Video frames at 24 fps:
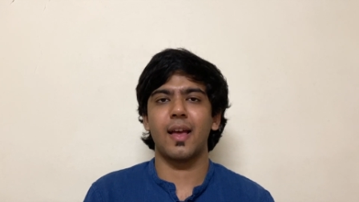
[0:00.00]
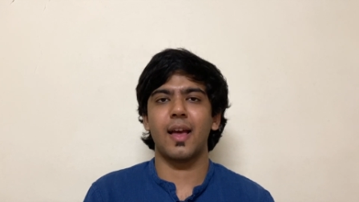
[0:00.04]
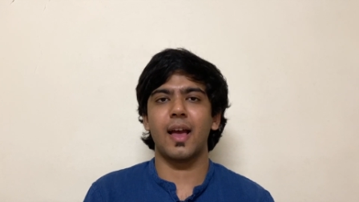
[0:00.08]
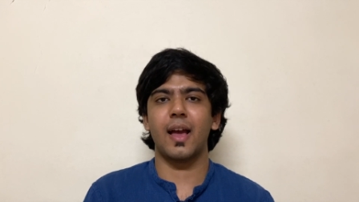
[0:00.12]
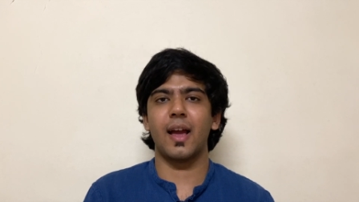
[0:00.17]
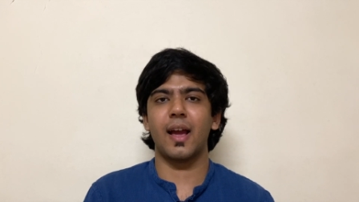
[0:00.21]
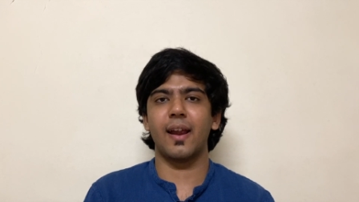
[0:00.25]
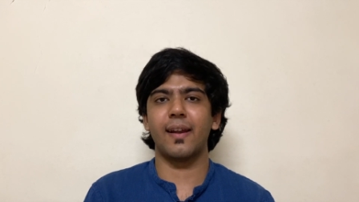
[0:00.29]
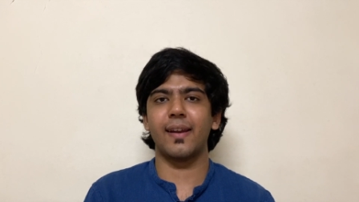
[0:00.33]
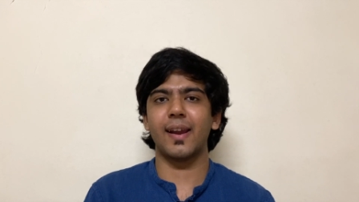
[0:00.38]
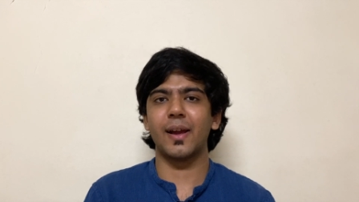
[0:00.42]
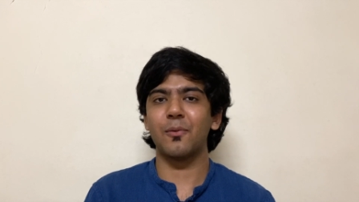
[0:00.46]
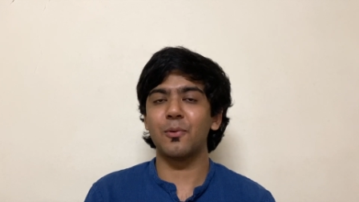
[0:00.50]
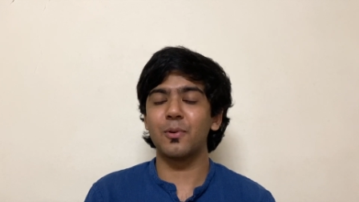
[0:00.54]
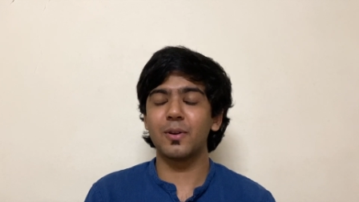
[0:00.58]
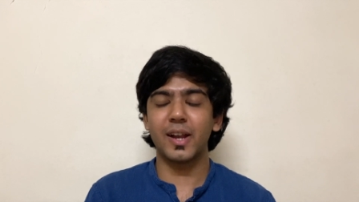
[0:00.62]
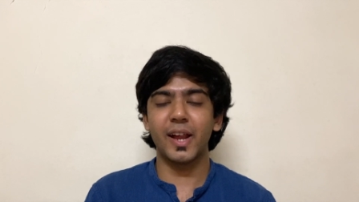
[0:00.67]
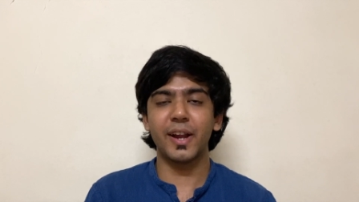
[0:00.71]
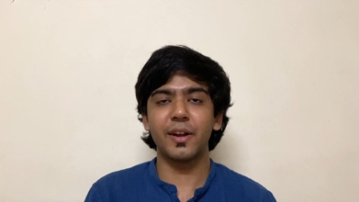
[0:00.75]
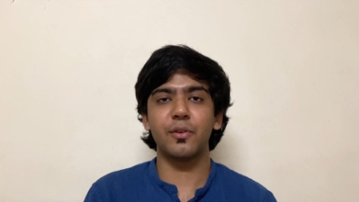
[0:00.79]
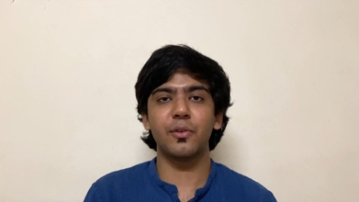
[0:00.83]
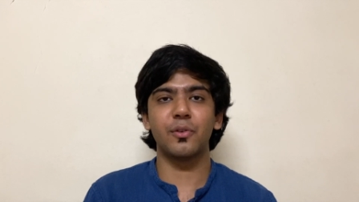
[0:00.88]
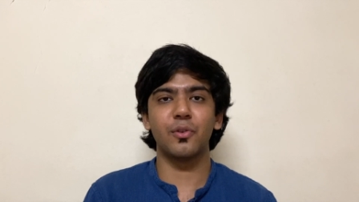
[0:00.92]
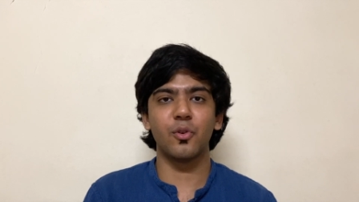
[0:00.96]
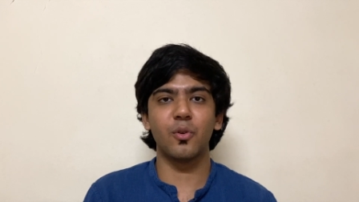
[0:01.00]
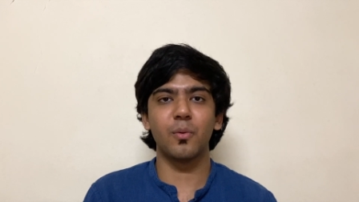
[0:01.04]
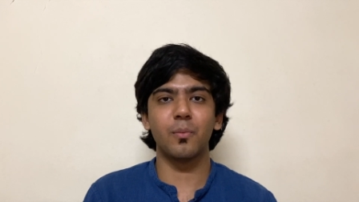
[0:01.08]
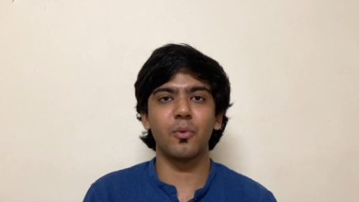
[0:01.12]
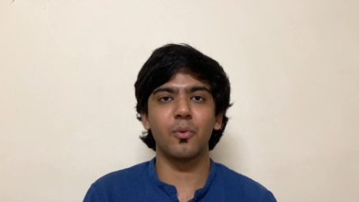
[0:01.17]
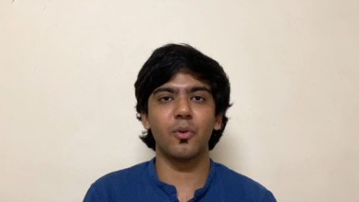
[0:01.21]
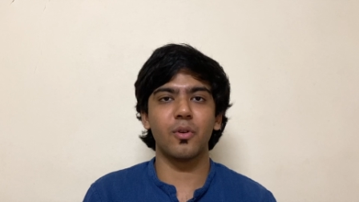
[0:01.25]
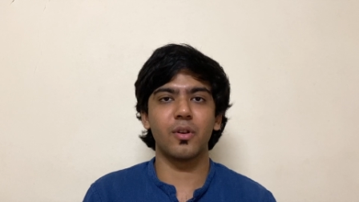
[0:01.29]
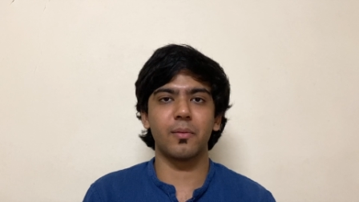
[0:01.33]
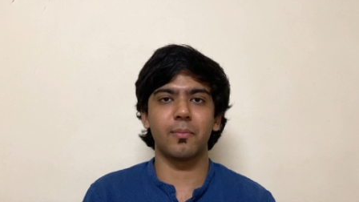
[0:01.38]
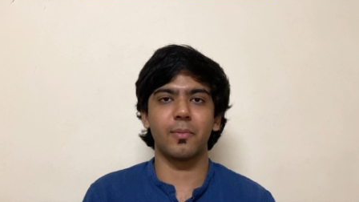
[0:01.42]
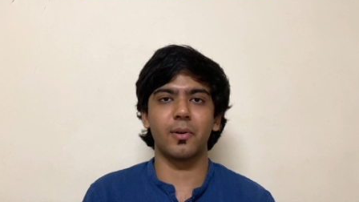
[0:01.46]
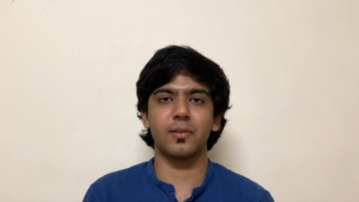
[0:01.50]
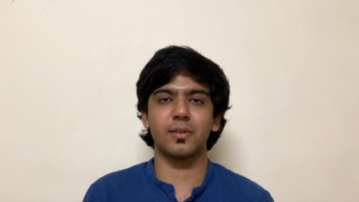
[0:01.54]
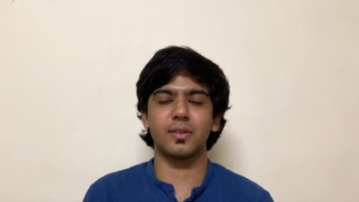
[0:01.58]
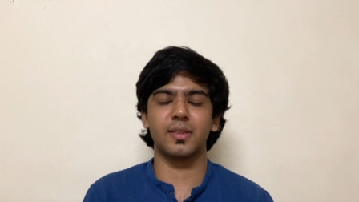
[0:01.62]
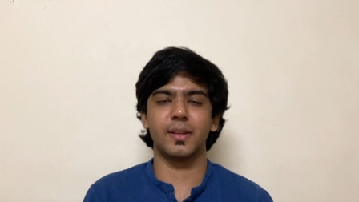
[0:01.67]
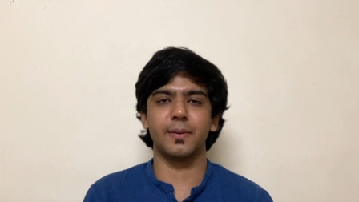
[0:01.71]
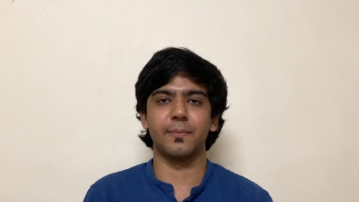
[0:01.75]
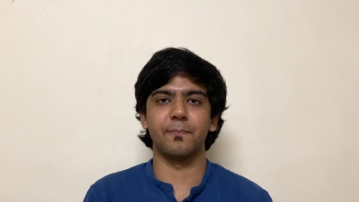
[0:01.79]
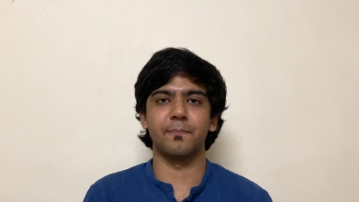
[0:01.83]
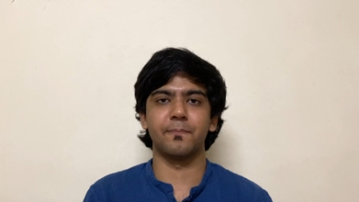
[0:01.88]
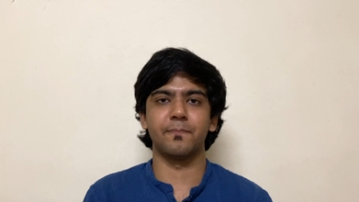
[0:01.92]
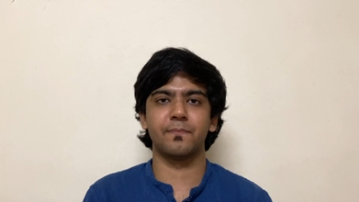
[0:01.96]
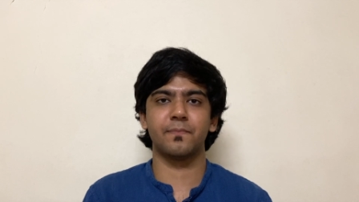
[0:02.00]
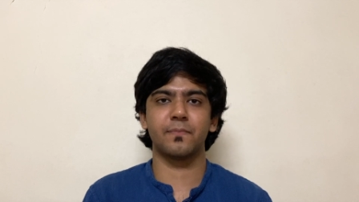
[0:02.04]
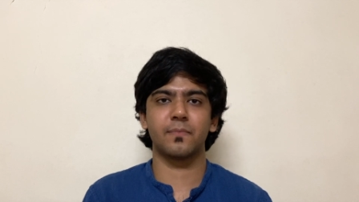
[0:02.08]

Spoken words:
and I would like to know more about them.